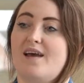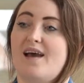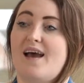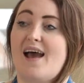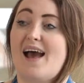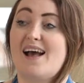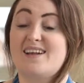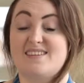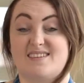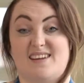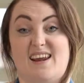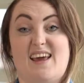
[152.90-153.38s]

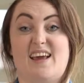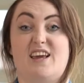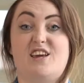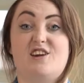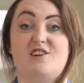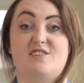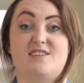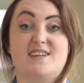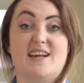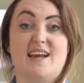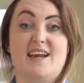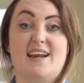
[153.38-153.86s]
As an
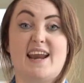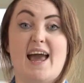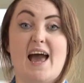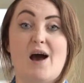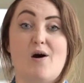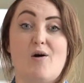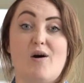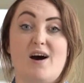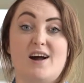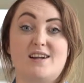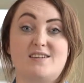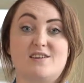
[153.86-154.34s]
NQT
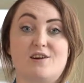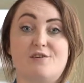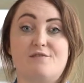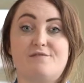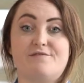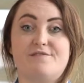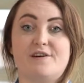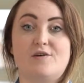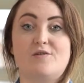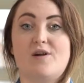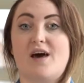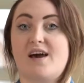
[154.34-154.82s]
now, I don't
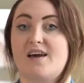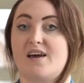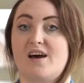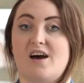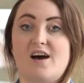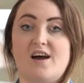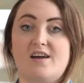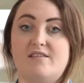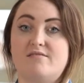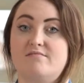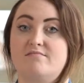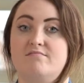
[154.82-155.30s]
feel like
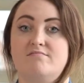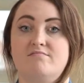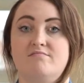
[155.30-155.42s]
I,